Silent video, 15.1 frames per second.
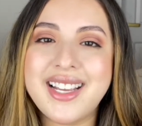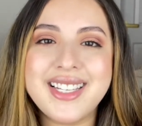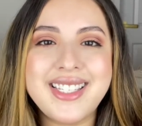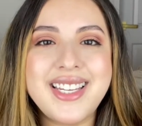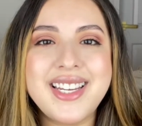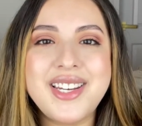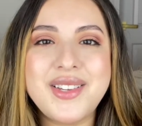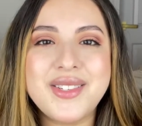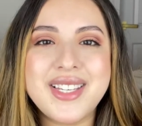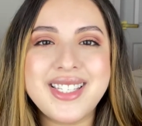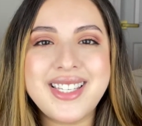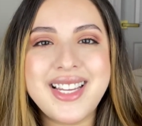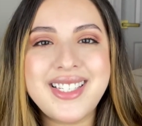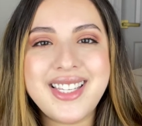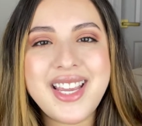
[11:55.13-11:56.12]
Continue to
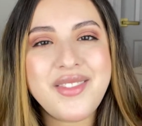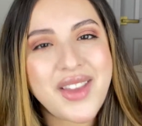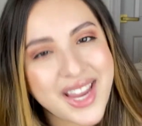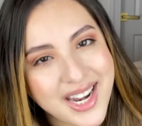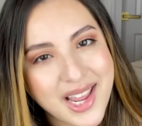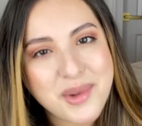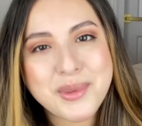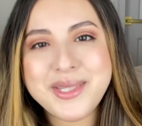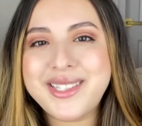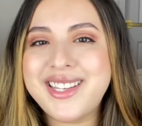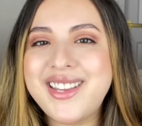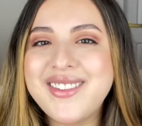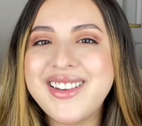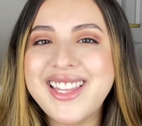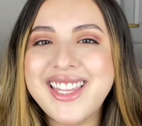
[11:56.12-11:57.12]
stay safe, and I will
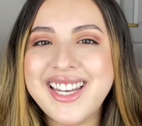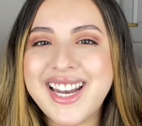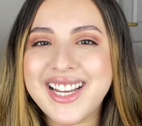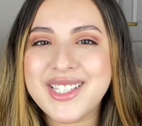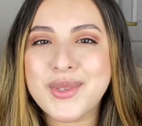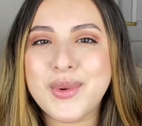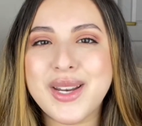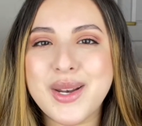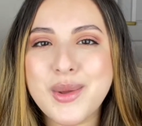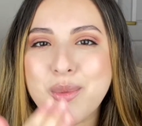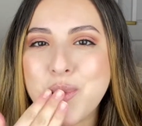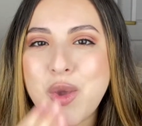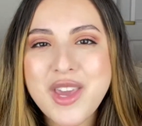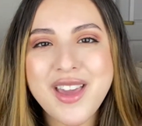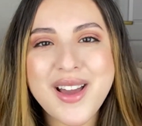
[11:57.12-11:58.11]
see you in the next one.
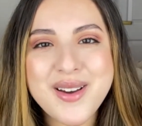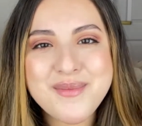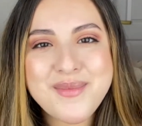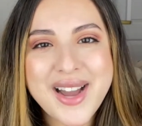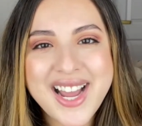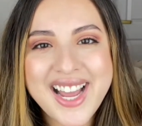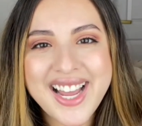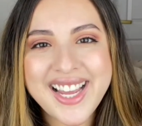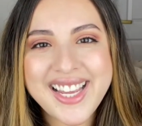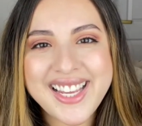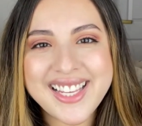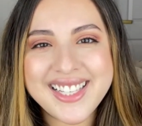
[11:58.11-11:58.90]
Bye!